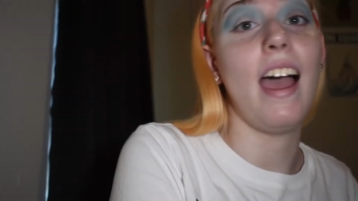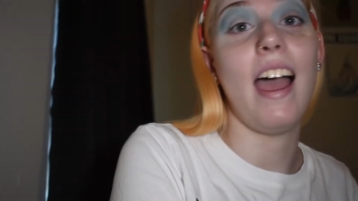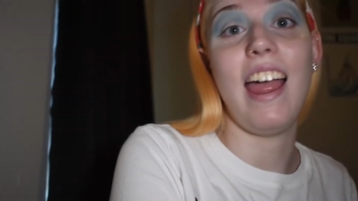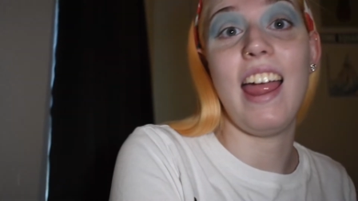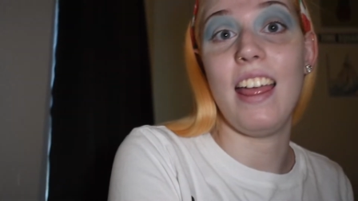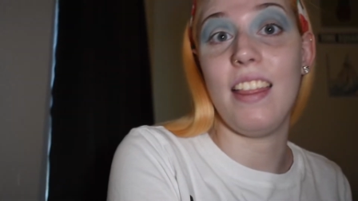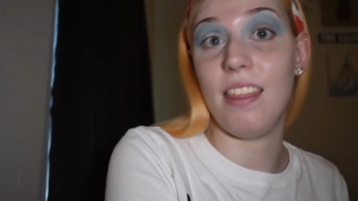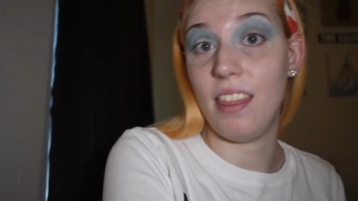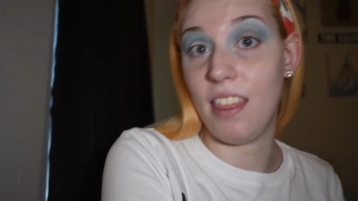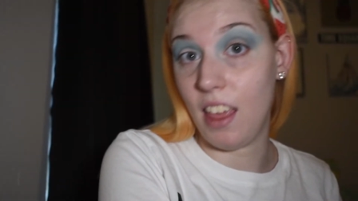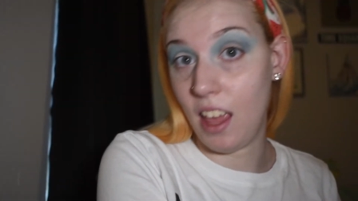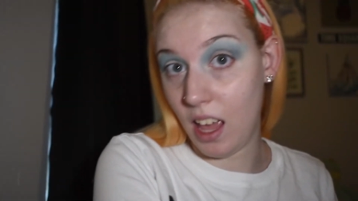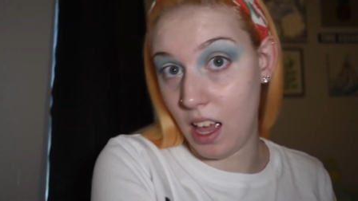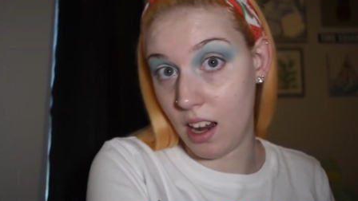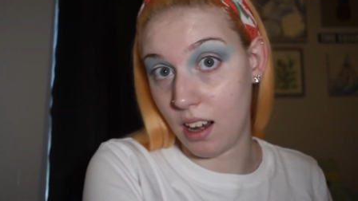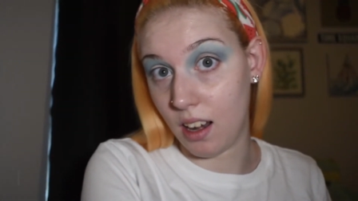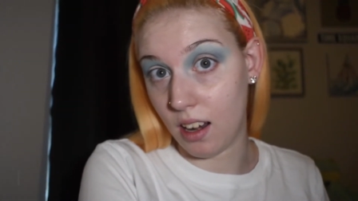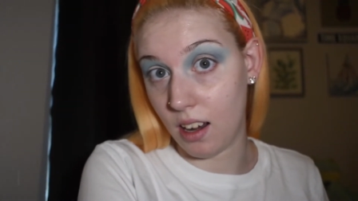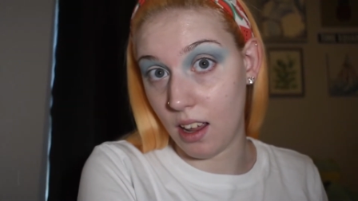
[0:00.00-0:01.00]
And
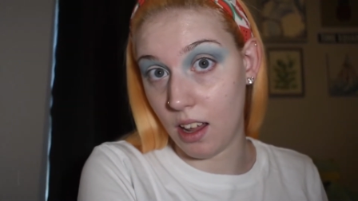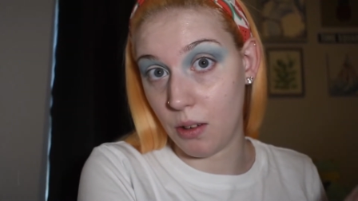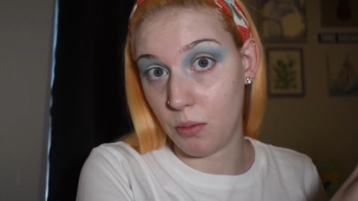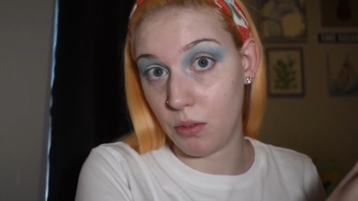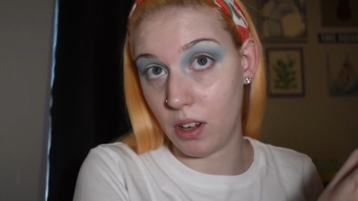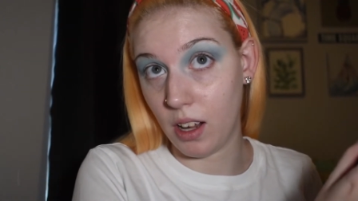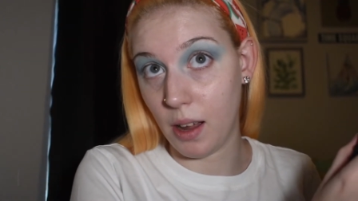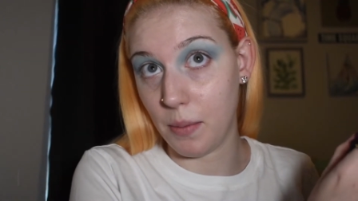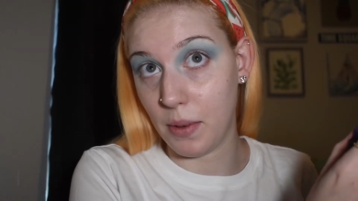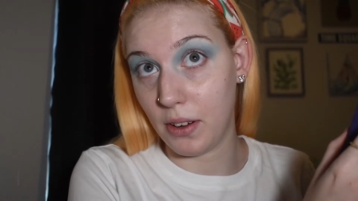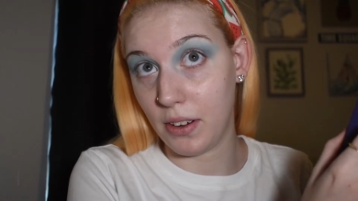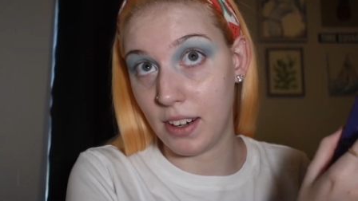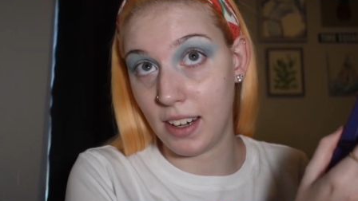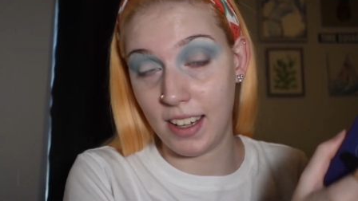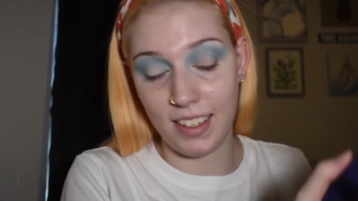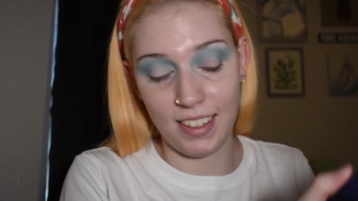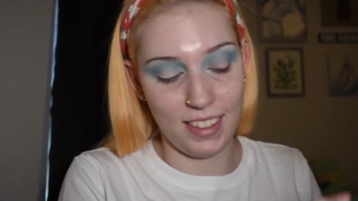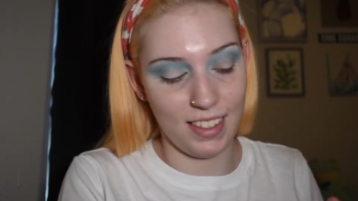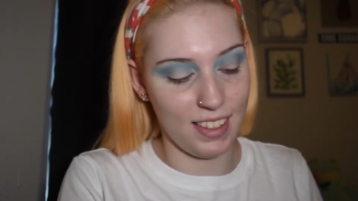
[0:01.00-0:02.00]
then I will cut my
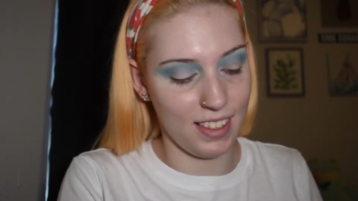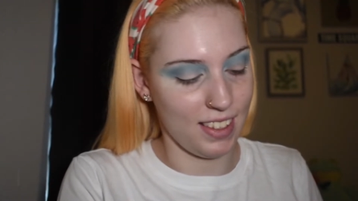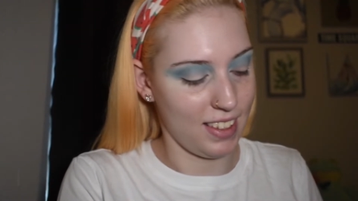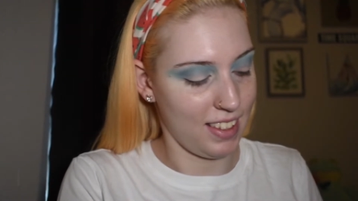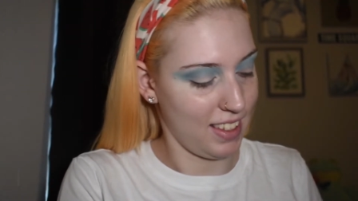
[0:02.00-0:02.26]
crease.